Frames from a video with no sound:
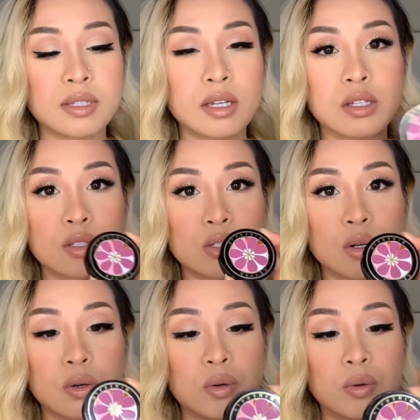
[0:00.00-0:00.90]

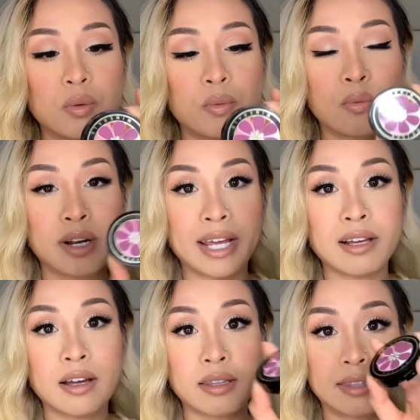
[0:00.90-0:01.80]
So when I
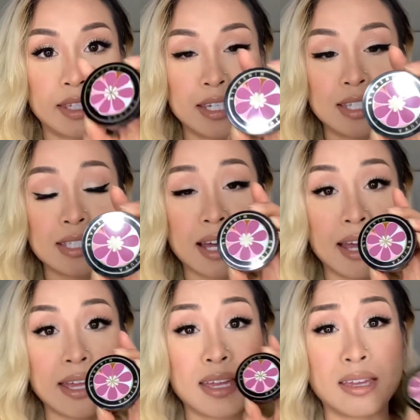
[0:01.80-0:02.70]
got these,
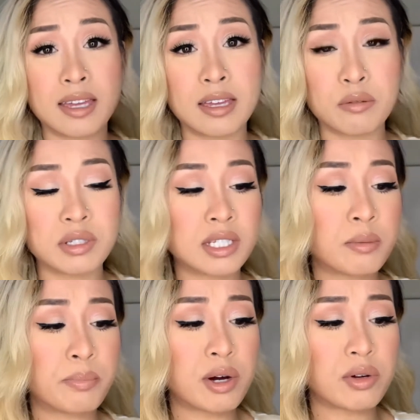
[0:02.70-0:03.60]
it was in a
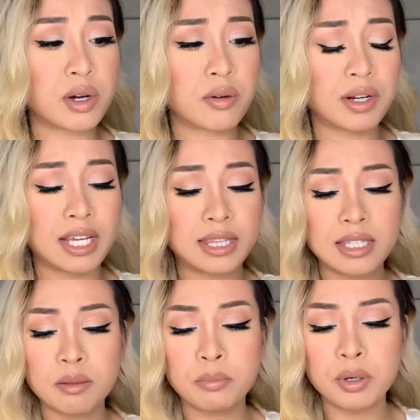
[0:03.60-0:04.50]
BOGO, and I think the
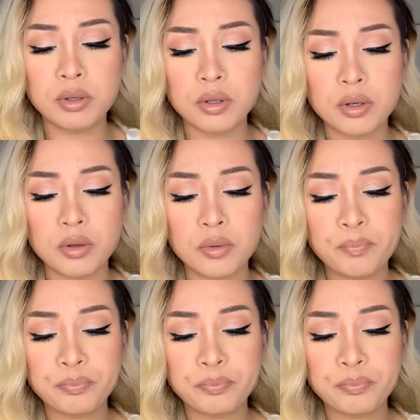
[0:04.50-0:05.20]
BOGO,